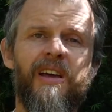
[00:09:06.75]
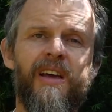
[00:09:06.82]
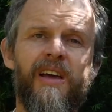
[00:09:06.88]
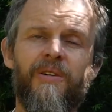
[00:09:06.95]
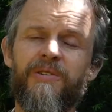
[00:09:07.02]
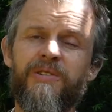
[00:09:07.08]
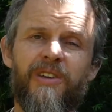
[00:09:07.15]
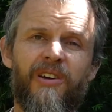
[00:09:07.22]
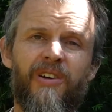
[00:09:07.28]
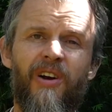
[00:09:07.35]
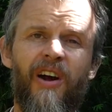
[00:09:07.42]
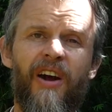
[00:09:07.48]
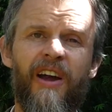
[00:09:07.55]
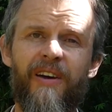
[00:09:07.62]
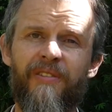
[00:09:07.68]
It was the
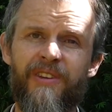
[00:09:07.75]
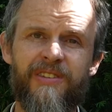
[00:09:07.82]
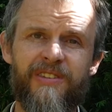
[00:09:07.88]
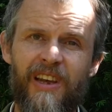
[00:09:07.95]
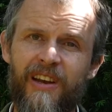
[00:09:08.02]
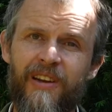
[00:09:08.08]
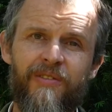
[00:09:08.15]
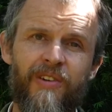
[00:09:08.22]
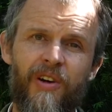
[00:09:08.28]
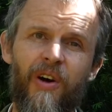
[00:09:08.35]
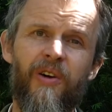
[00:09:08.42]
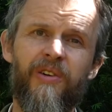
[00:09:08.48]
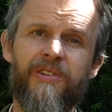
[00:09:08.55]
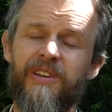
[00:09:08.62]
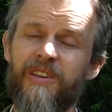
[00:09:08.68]
cry of the Son of
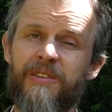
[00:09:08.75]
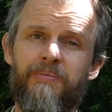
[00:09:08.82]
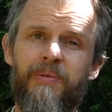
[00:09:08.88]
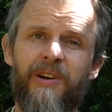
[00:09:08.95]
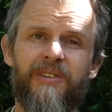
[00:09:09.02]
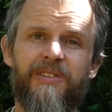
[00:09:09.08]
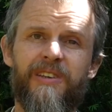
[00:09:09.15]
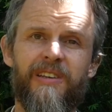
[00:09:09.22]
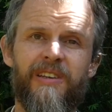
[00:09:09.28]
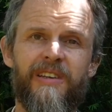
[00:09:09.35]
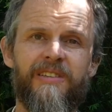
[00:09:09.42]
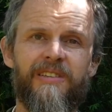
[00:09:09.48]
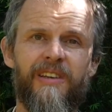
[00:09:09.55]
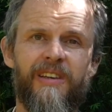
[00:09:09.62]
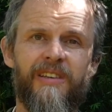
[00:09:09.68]
God experiencing
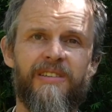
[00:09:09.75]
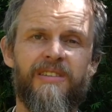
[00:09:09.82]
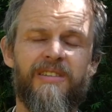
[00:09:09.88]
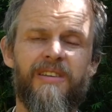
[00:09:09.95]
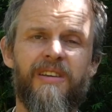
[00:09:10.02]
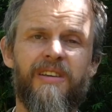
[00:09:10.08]
these things.